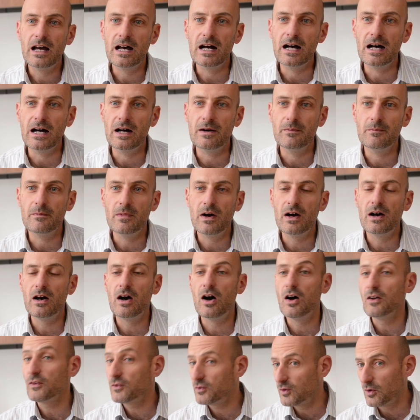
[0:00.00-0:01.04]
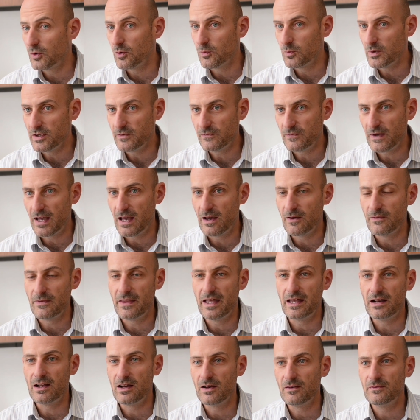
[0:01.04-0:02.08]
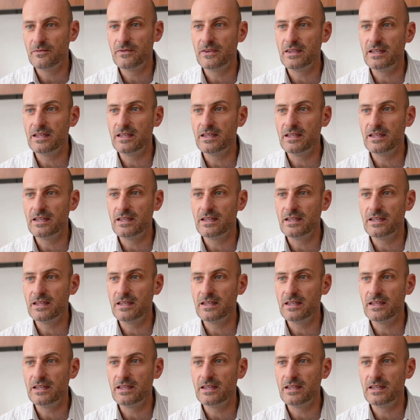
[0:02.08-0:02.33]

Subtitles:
Also, we found that of